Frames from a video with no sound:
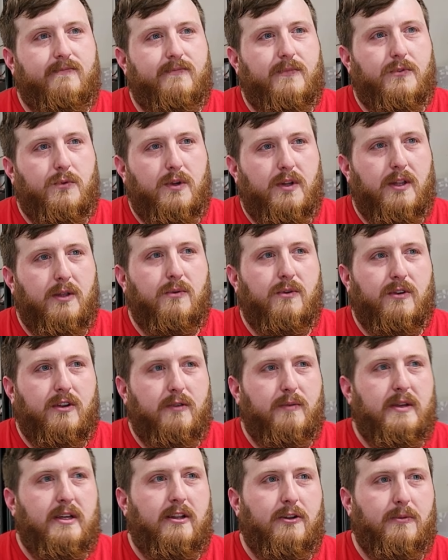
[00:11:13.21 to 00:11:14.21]
Really wanted to
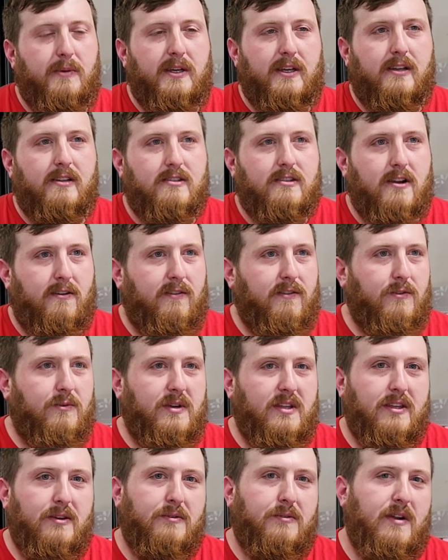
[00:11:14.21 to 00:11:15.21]
be a little bit conservative
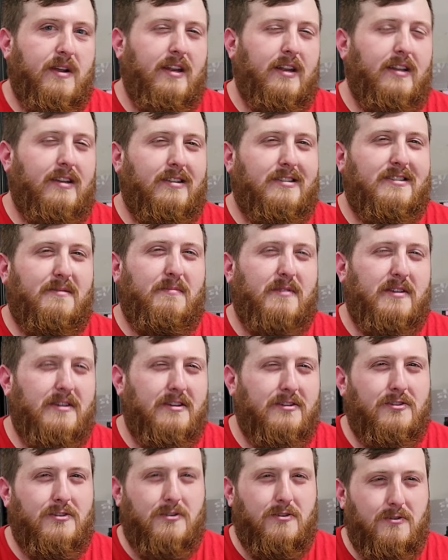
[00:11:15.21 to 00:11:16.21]
with it. Ran into some
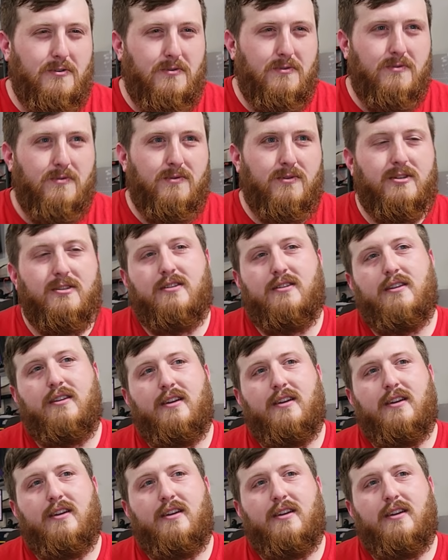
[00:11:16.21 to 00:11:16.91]
issues.